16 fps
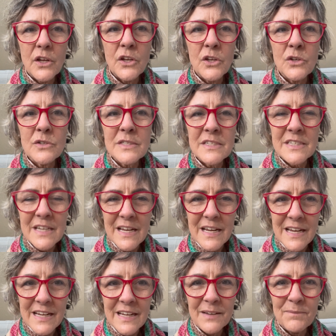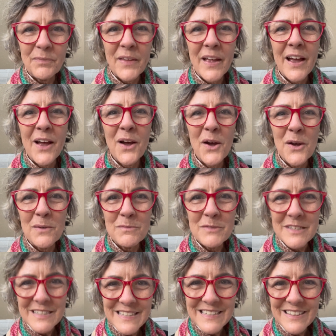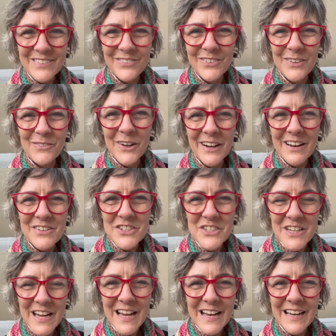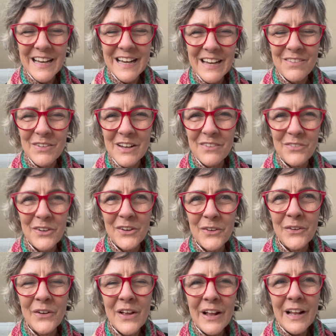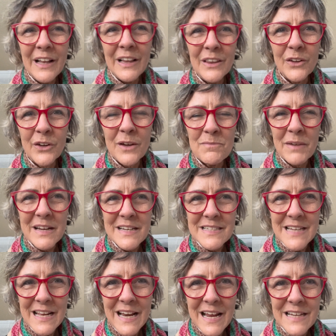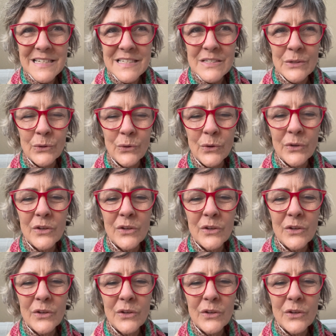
you'll see, I hope, just from what I've shared, and even if you look at my TEDx talk,